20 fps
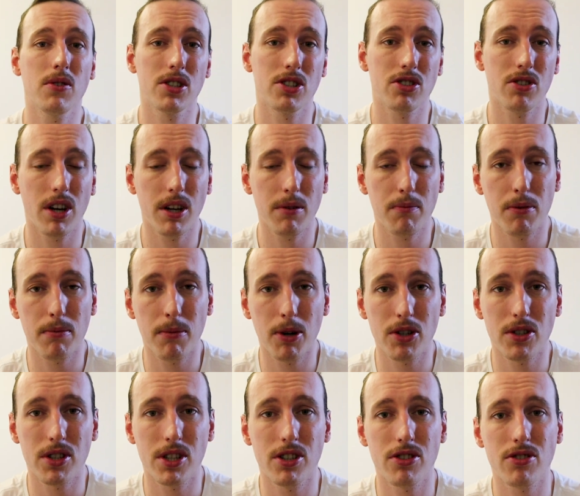is try and
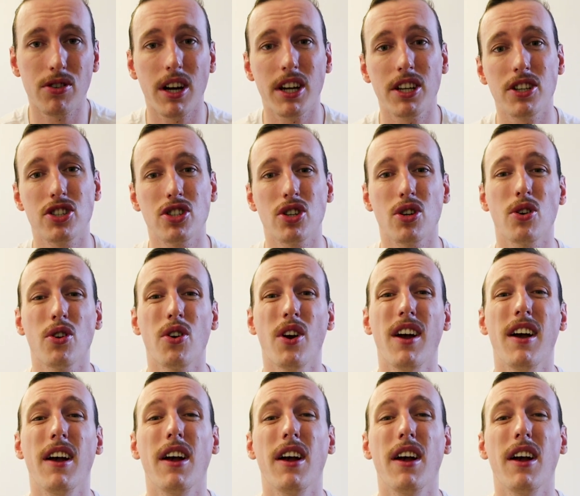promote it and try and show